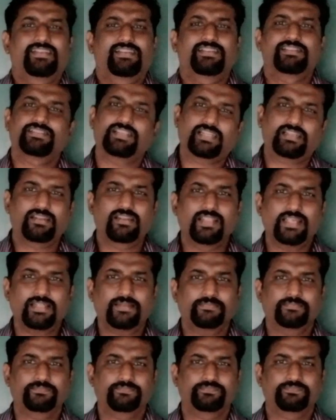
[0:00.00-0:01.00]
Is that clear?
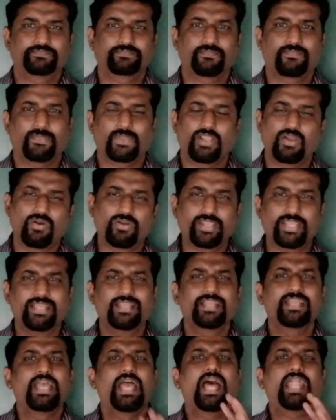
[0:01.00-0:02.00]
Okay.
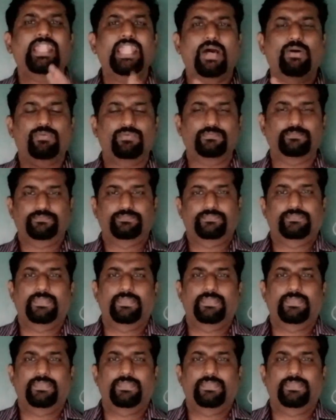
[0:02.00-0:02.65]
Now,